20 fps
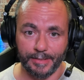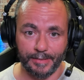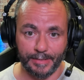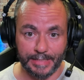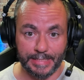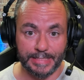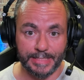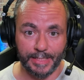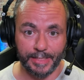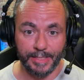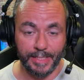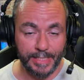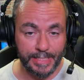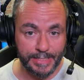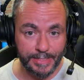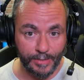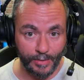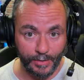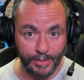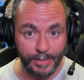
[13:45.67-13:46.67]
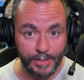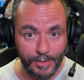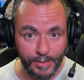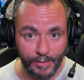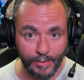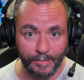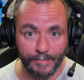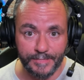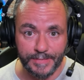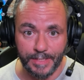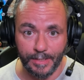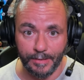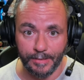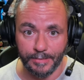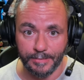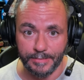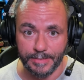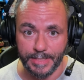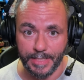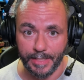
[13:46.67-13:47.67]
like I say, he's got a lot of
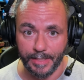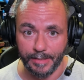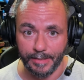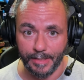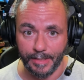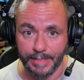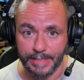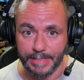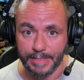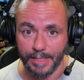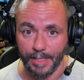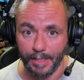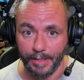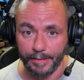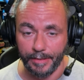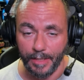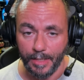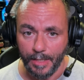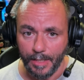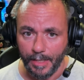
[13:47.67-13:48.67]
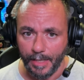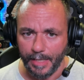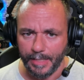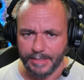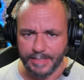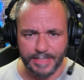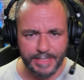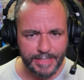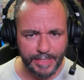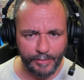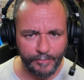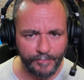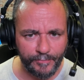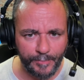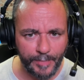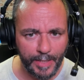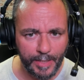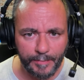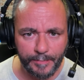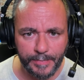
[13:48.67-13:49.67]
titles here that he's done and
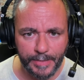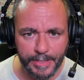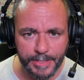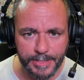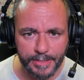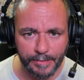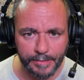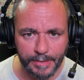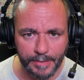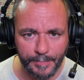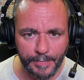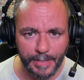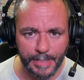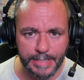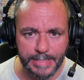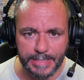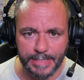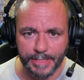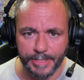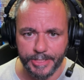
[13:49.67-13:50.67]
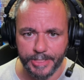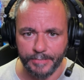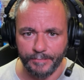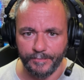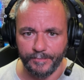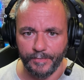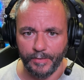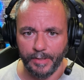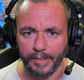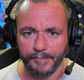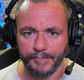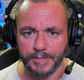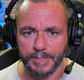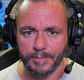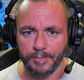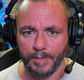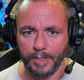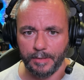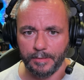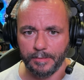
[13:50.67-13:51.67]
self-published on the PlayStation five
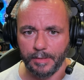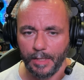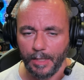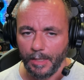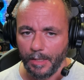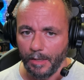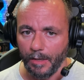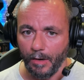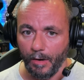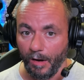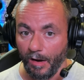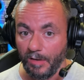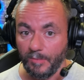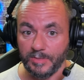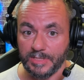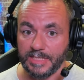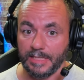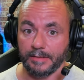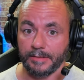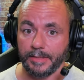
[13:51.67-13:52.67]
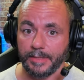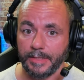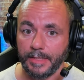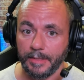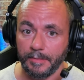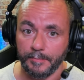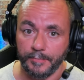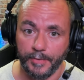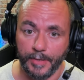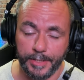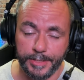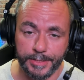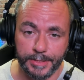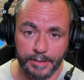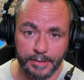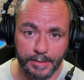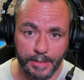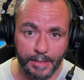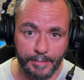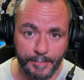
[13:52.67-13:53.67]
as well. I was under the
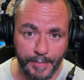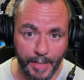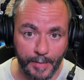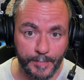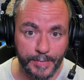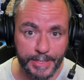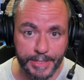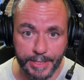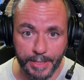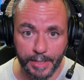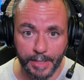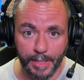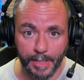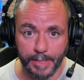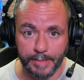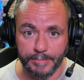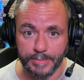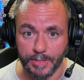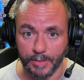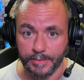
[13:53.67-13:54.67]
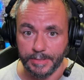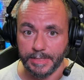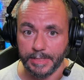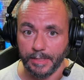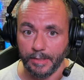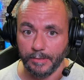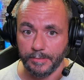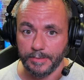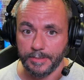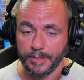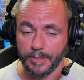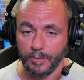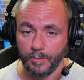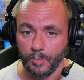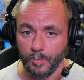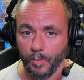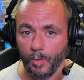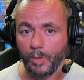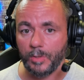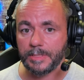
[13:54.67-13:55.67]
impression that publishing games onto console
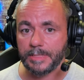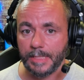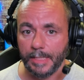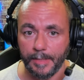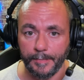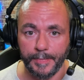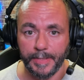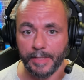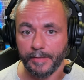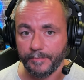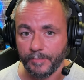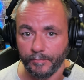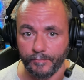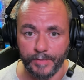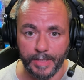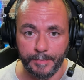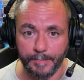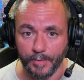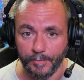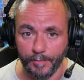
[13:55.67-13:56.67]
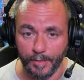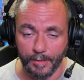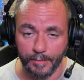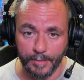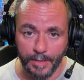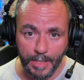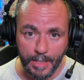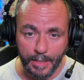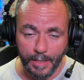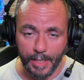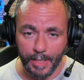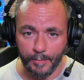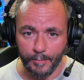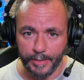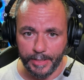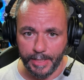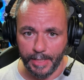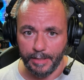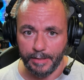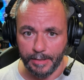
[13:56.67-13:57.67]
was a bit of a rigmarole, and
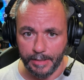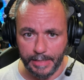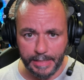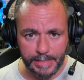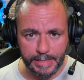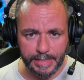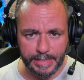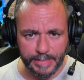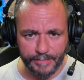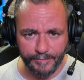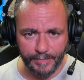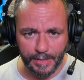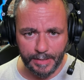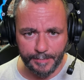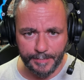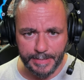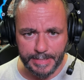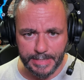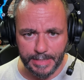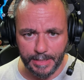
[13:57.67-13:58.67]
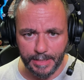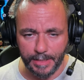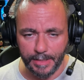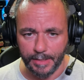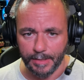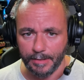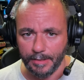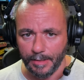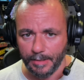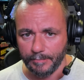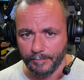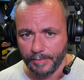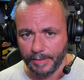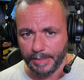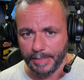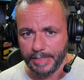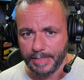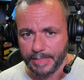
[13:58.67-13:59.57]
we get indie developers in here that release